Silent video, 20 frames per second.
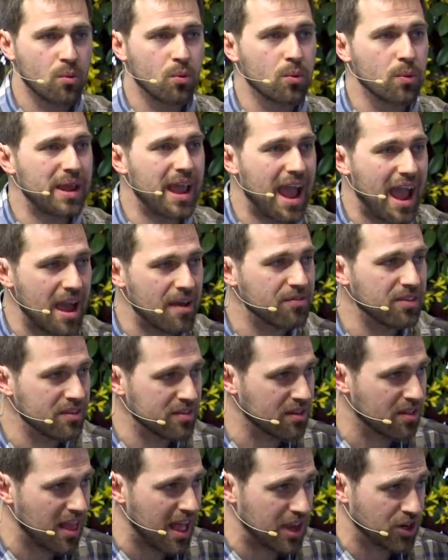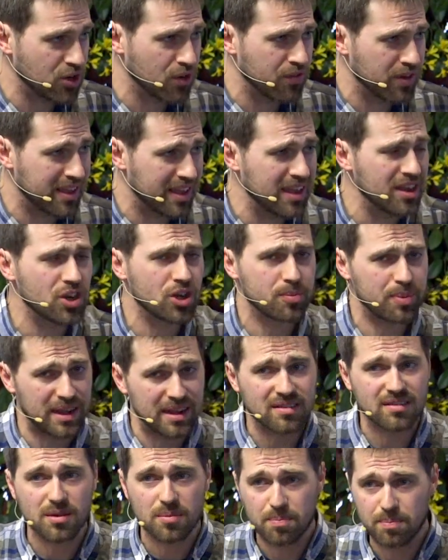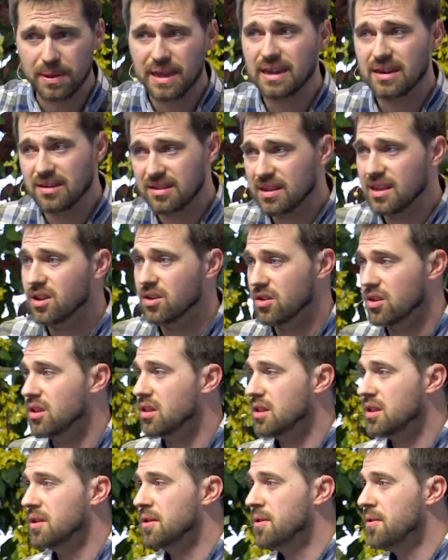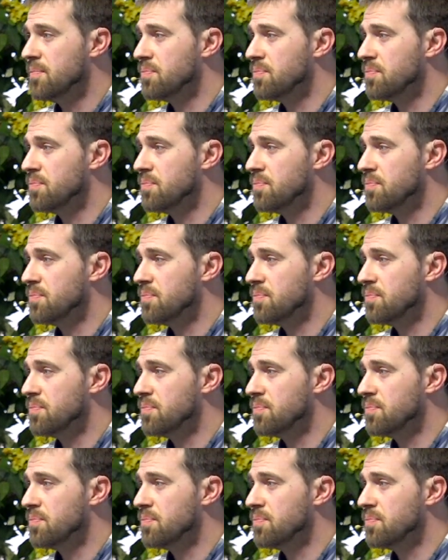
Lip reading: when we have this clash over kingship, it's a big deal.